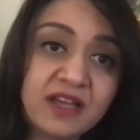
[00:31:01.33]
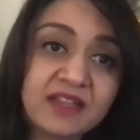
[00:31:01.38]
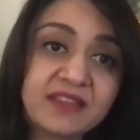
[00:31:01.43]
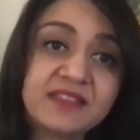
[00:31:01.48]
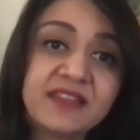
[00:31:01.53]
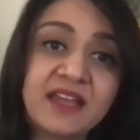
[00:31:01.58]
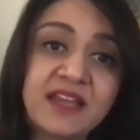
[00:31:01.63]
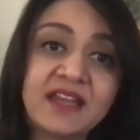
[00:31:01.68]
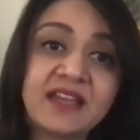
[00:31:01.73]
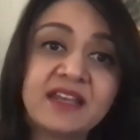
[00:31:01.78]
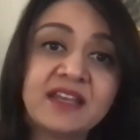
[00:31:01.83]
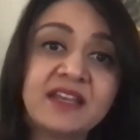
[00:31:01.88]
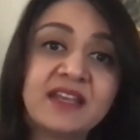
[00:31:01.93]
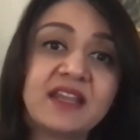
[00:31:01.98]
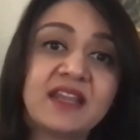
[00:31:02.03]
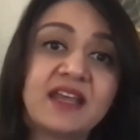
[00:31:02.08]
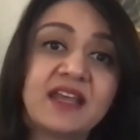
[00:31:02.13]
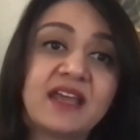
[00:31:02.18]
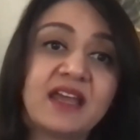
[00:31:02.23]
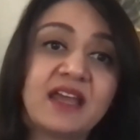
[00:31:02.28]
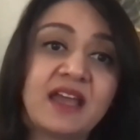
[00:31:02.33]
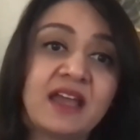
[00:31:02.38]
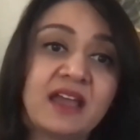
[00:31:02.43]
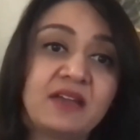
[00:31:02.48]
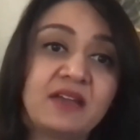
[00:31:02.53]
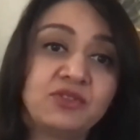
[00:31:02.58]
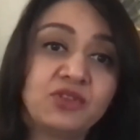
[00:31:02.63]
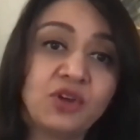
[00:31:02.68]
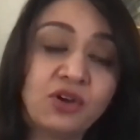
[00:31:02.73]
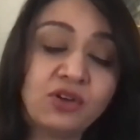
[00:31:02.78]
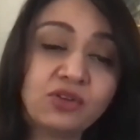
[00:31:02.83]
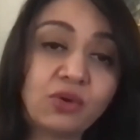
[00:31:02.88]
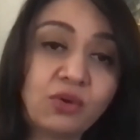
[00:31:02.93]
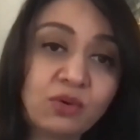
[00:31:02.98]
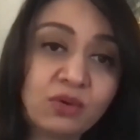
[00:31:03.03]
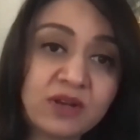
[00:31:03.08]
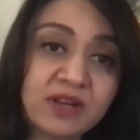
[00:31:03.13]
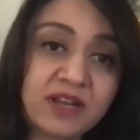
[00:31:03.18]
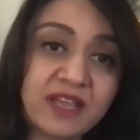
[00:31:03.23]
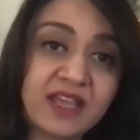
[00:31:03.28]
then not
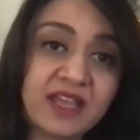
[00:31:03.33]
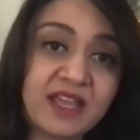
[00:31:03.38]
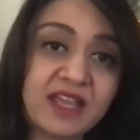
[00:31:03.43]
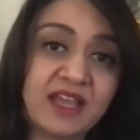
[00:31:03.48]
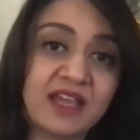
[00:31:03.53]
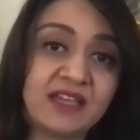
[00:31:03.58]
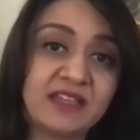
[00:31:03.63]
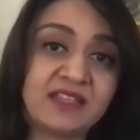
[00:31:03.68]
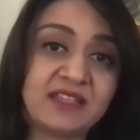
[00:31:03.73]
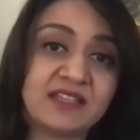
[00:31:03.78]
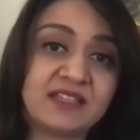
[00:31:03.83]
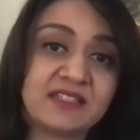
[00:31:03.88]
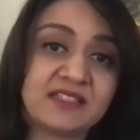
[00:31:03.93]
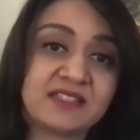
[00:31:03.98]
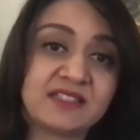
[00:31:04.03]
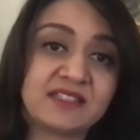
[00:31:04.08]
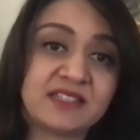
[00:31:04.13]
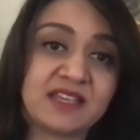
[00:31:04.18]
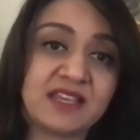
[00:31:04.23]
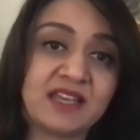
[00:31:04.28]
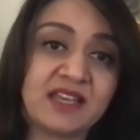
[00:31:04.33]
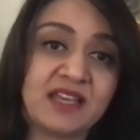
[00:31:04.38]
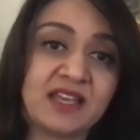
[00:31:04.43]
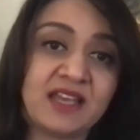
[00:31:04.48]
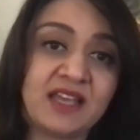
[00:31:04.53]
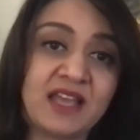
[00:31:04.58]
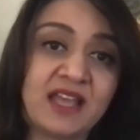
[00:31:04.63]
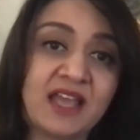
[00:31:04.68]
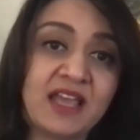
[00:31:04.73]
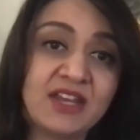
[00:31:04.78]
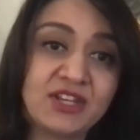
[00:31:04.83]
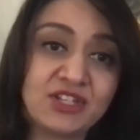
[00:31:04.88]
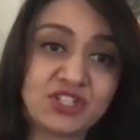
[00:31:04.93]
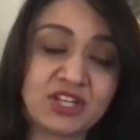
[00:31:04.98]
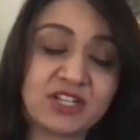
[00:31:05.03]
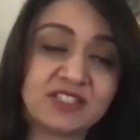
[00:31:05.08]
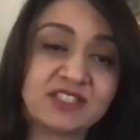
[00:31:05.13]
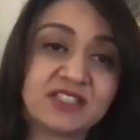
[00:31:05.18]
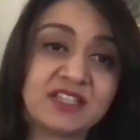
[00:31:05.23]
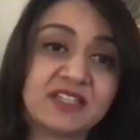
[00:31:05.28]
only it is
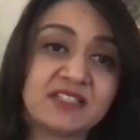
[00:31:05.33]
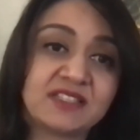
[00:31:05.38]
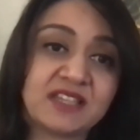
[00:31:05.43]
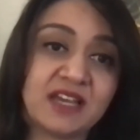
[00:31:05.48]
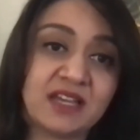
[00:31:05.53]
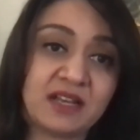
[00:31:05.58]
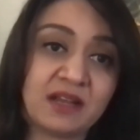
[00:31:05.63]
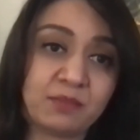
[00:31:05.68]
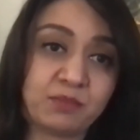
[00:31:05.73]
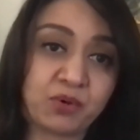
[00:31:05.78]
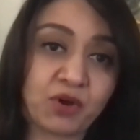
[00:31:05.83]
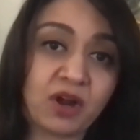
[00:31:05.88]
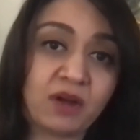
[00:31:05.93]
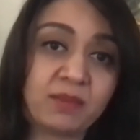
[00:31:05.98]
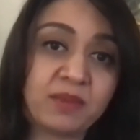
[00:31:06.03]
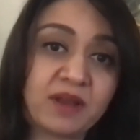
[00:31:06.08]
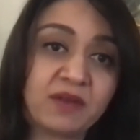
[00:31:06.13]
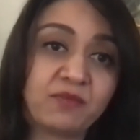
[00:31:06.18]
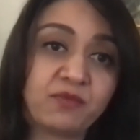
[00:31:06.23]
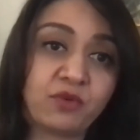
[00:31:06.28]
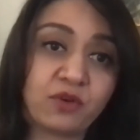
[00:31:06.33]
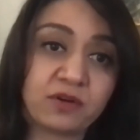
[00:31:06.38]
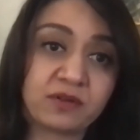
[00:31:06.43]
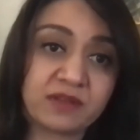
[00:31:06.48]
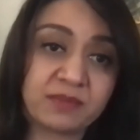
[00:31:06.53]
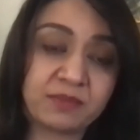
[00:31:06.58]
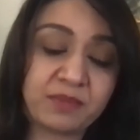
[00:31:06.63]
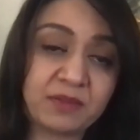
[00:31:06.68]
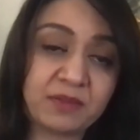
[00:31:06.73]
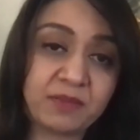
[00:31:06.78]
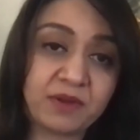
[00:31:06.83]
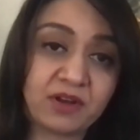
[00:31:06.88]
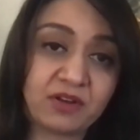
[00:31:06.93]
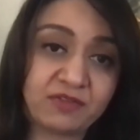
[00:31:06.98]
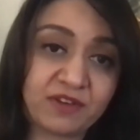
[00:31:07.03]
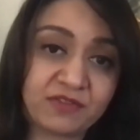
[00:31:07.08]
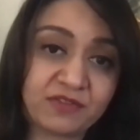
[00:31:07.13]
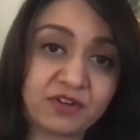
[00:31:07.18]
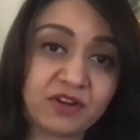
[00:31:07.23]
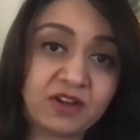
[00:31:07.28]
injustice and a problem for the people
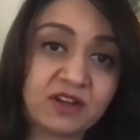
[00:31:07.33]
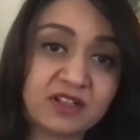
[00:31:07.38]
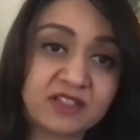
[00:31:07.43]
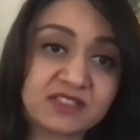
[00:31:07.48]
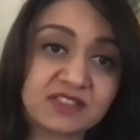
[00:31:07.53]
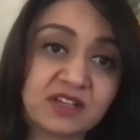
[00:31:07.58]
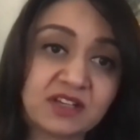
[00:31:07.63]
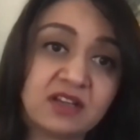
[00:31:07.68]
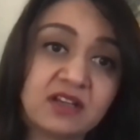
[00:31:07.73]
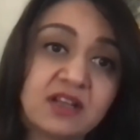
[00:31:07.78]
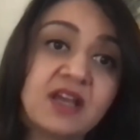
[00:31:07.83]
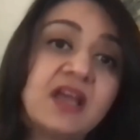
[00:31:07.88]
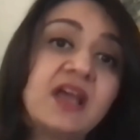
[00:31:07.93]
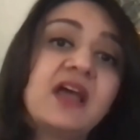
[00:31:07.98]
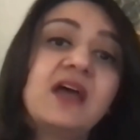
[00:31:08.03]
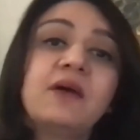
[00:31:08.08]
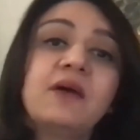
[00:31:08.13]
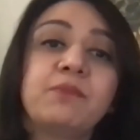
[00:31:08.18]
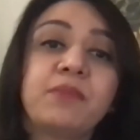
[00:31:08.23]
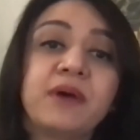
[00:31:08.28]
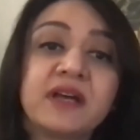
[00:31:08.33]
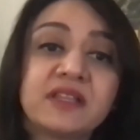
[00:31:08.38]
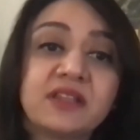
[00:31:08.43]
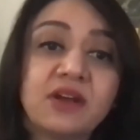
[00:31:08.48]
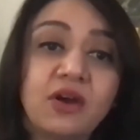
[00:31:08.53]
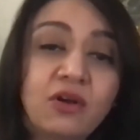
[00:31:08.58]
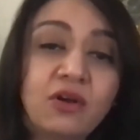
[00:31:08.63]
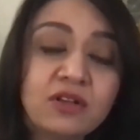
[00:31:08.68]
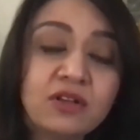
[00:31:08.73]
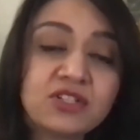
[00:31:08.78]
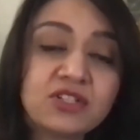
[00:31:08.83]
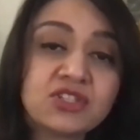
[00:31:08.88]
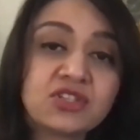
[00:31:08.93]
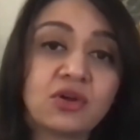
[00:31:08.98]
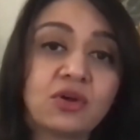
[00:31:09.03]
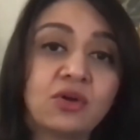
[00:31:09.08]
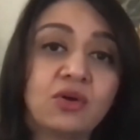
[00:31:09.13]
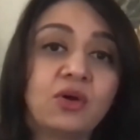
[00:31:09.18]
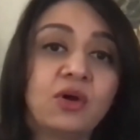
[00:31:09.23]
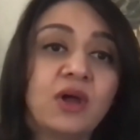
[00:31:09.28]
of Afghanistan, but
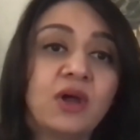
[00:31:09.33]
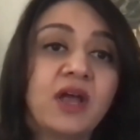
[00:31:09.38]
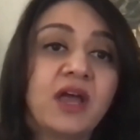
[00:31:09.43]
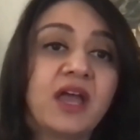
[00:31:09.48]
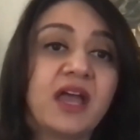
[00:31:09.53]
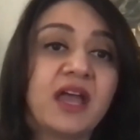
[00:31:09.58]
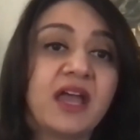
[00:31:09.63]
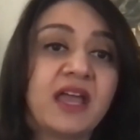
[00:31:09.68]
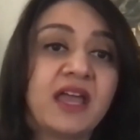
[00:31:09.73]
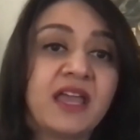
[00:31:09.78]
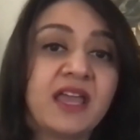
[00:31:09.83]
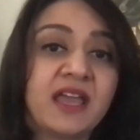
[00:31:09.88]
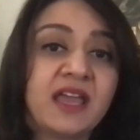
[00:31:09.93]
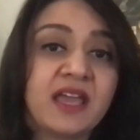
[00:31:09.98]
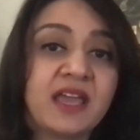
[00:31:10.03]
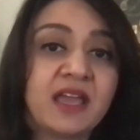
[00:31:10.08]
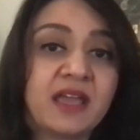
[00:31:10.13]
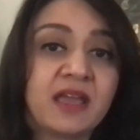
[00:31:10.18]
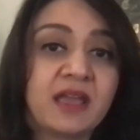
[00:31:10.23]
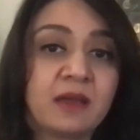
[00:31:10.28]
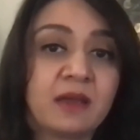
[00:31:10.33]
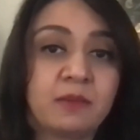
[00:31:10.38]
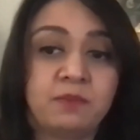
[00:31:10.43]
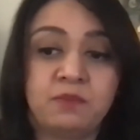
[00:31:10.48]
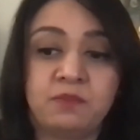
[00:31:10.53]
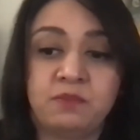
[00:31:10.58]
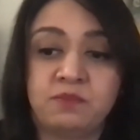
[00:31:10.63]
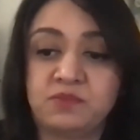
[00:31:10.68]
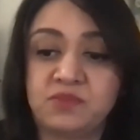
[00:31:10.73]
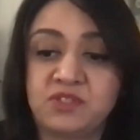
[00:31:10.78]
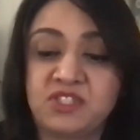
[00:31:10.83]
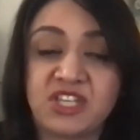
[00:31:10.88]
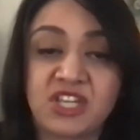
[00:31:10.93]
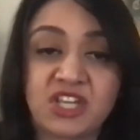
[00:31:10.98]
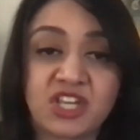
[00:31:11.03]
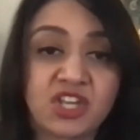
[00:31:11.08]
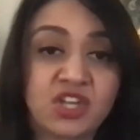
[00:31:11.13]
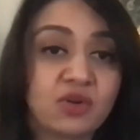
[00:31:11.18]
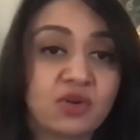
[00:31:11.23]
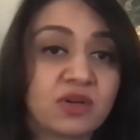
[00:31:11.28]
also a
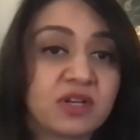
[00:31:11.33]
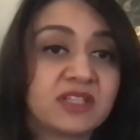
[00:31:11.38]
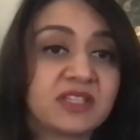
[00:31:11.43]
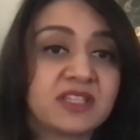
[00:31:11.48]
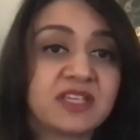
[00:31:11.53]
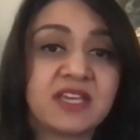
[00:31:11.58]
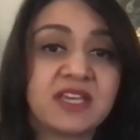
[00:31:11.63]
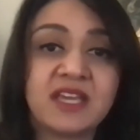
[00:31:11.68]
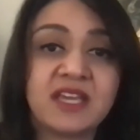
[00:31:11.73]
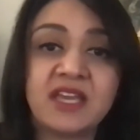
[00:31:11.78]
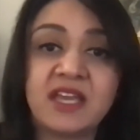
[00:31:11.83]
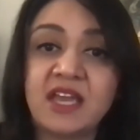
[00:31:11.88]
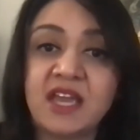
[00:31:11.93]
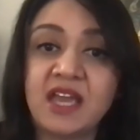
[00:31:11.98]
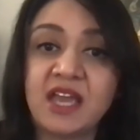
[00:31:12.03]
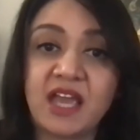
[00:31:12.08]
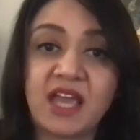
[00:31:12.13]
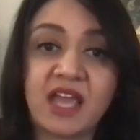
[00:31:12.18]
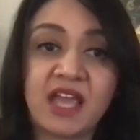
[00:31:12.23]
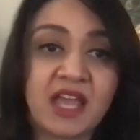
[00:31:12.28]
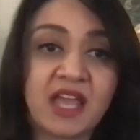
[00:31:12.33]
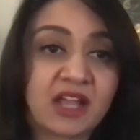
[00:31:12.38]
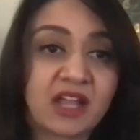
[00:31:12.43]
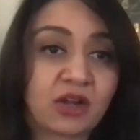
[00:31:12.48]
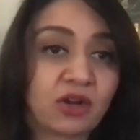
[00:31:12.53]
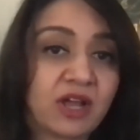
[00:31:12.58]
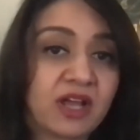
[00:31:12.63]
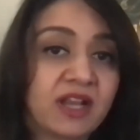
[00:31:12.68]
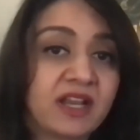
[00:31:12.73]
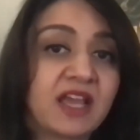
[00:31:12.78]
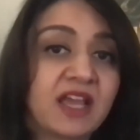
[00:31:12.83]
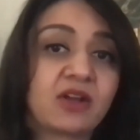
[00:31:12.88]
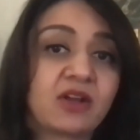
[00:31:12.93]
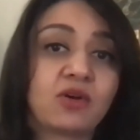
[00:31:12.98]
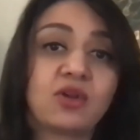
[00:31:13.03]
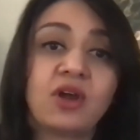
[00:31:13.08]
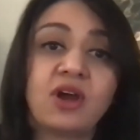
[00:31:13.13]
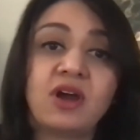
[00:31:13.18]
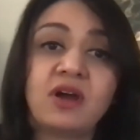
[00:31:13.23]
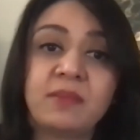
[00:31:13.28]
security, an
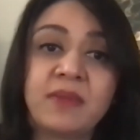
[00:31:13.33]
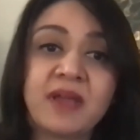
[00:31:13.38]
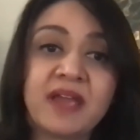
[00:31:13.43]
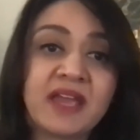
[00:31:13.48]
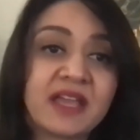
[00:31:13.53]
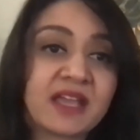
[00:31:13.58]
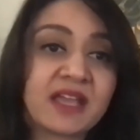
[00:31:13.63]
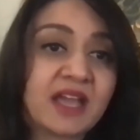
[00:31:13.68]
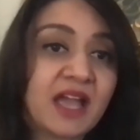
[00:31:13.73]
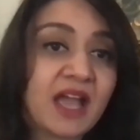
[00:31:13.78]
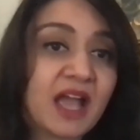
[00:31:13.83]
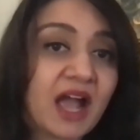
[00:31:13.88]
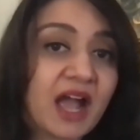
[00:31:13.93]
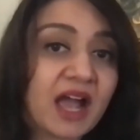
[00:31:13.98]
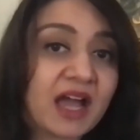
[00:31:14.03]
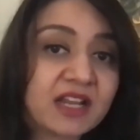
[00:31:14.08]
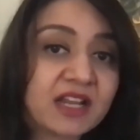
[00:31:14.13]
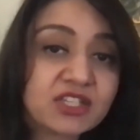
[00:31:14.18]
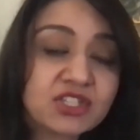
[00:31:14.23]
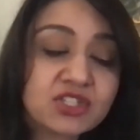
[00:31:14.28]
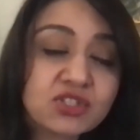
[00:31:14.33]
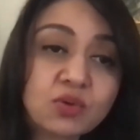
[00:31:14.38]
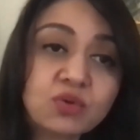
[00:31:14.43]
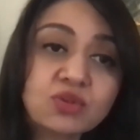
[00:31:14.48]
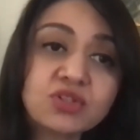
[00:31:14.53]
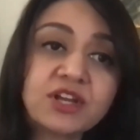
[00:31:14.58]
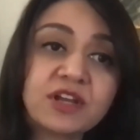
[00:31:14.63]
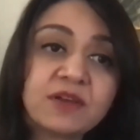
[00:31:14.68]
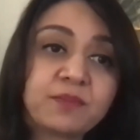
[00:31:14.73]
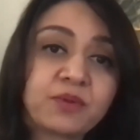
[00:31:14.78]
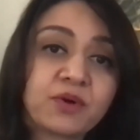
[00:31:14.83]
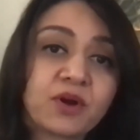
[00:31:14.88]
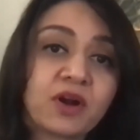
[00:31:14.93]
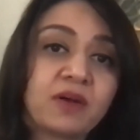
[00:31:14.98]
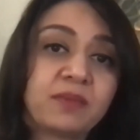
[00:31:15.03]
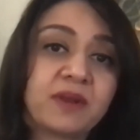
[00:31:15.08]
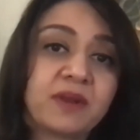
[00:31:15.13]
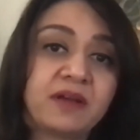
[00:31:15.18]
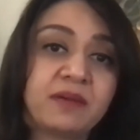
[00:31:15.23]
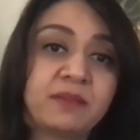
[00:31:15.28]
economic, and a social
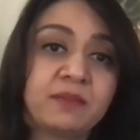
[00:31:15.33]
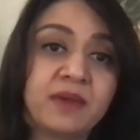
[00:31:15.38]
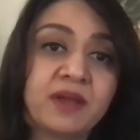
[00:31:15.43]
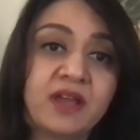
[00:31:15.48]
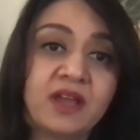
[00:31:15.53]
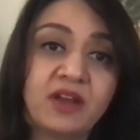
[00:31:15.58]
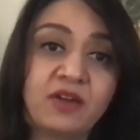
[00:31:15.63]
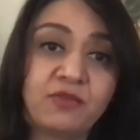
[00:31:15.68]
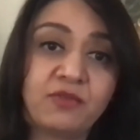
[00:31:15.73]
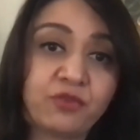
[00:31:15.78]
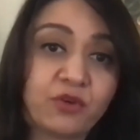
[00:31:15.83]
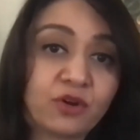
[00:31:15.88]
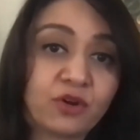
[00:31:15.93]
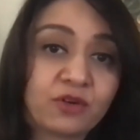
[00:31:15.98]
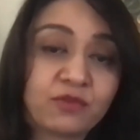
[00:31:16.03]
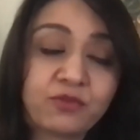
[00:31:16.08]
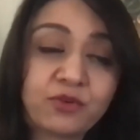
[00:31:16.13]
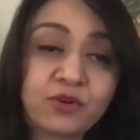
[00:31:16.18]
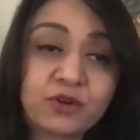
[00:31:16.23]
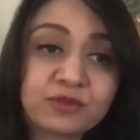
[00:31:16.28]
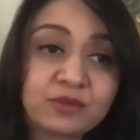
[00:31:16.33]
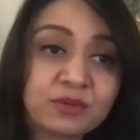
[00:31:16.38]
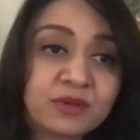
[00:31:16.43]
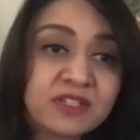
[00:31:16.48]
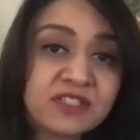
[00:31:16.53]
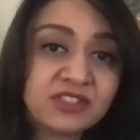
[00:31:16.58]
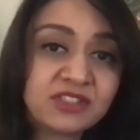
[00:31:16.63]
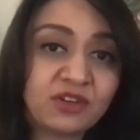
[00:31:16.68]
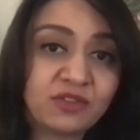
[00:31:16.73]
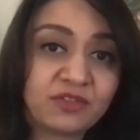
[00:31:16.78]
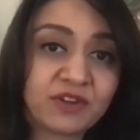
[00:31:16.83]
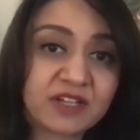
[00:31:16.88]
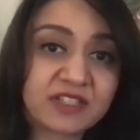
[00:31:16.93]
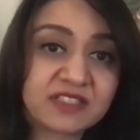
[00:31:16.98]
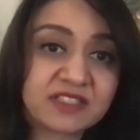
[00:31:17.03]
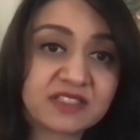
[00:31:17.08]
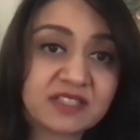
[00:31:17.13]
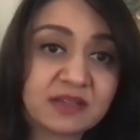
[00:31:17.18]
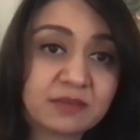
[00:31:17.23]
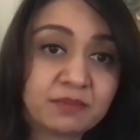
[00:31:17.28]
problem for the rest of
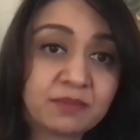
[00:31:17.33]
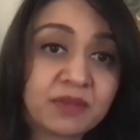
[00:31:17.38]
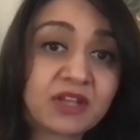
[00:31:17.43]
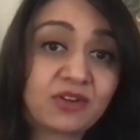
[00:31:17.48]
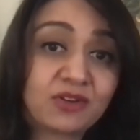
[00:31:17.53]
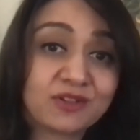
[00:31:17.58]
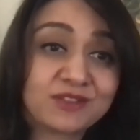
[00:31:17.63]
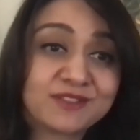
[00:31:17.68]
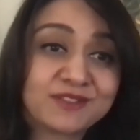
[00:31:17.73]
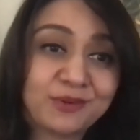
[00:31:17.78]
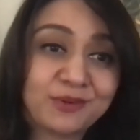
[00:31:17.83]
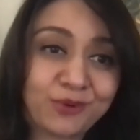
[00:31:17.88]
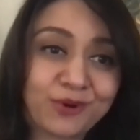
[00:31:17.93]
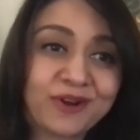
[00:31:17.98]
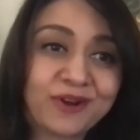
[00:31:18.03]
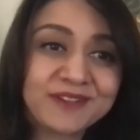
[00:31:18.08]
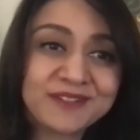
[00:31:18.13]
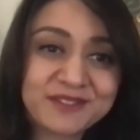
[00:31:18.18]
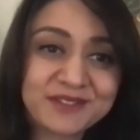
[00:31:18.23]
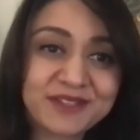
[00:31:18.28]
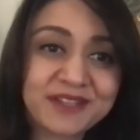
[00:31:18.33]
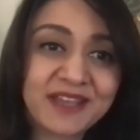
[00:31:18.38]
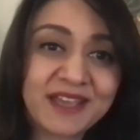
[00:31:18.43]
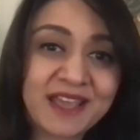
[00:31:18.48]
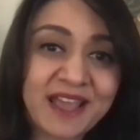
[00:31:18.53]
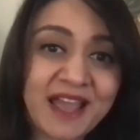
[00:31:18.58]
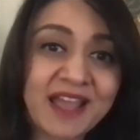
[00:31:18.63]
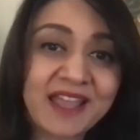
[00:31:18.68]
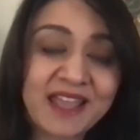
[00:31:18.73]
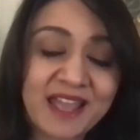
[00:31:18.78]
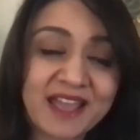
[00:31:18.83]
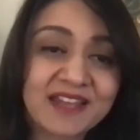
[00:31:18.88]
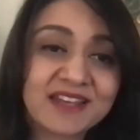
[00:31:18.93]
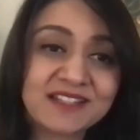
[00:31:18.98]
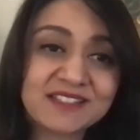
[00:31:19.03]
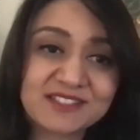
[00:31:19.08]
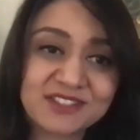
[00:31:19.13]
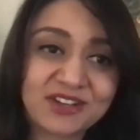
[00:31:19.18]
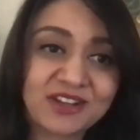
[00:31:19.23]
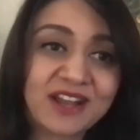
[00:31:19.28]
us, because the world today, again,
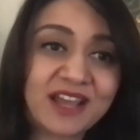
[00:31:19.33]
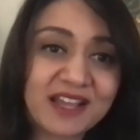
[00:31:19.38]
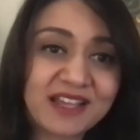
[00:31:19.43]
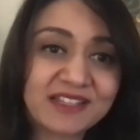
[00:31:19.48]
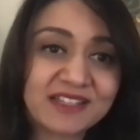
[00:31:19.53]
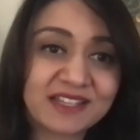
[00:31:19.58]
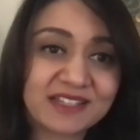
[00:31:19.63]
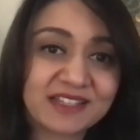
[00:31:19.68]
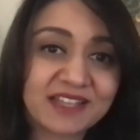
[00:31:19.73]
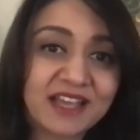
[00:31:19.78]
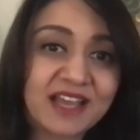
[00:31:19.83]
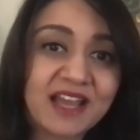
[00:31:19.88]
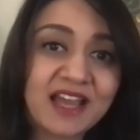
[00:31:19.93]
is connected.